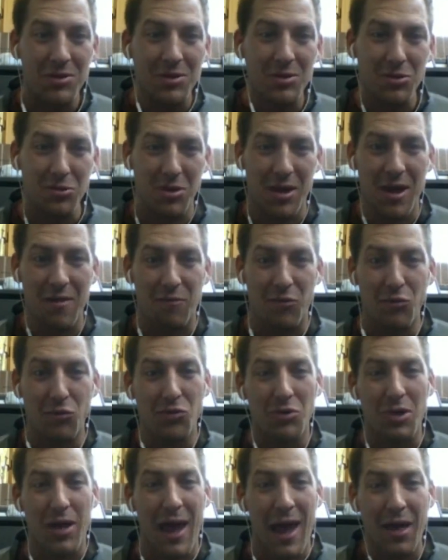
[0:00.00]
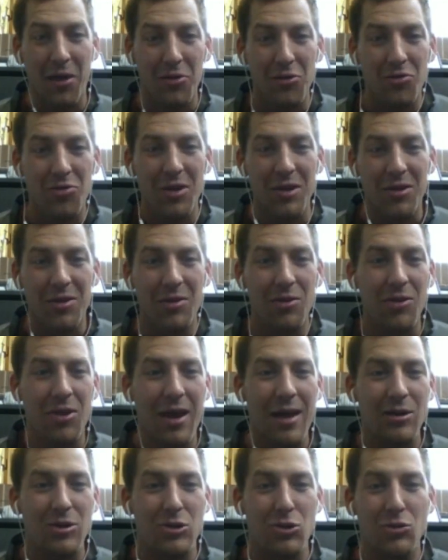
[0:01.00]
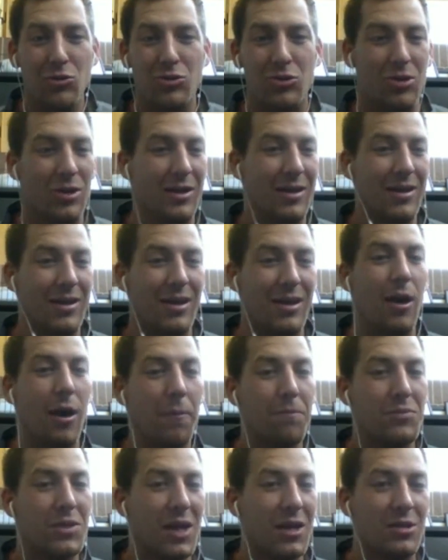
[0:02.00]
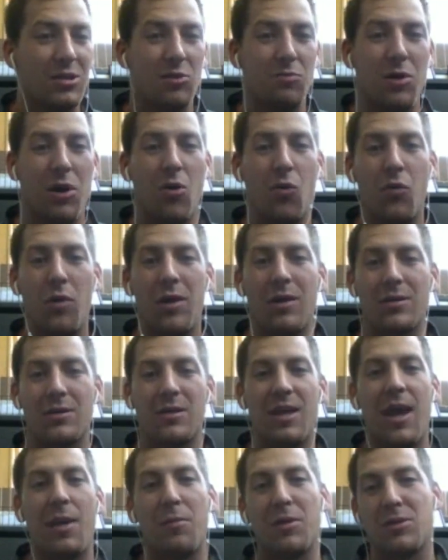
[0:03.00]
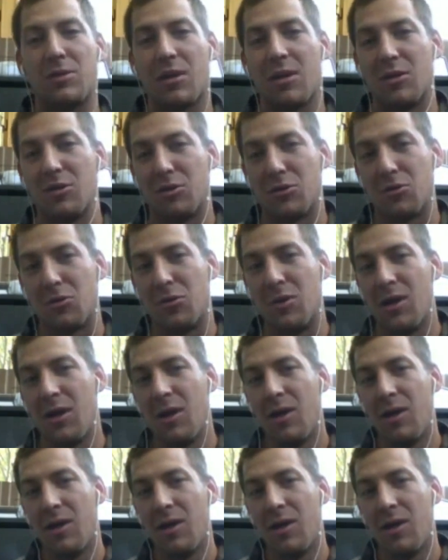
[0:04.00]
so they have Google Calendar they can look at too, so they can get updates about when assignments are due,